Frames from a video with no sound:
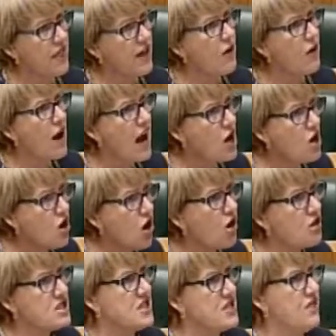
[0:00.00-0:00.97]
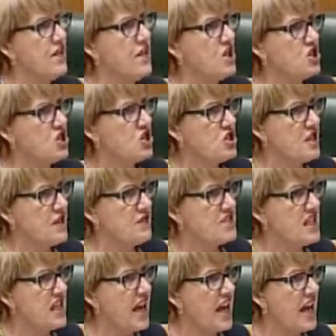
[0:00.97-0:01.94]
There are lots of
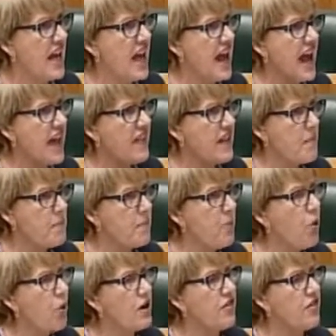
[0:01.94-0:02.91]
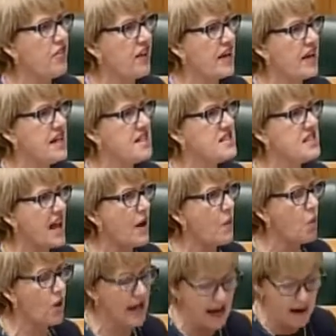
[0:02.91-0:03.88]
initiatives there. And the important thing is
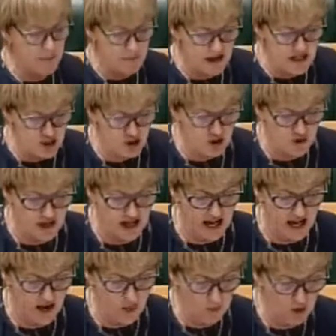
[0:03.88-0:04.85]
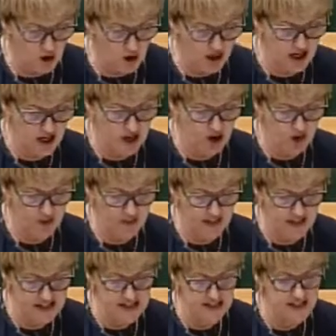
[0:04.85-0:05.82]
that we are measuring and working on
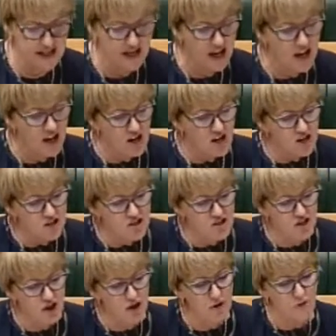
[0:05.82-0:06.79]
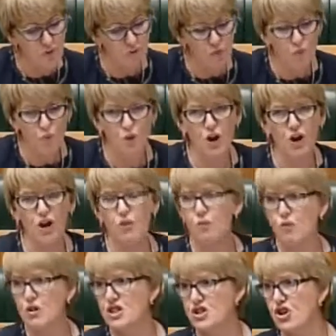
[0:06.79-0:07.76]
this. So we're
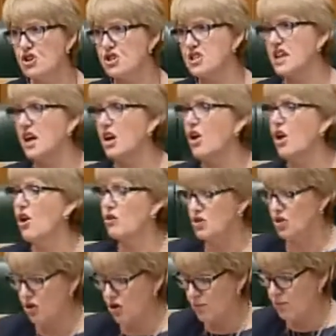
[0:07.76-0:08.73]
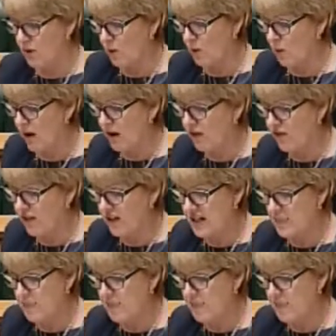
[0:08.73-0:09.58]
reducing long-term welfare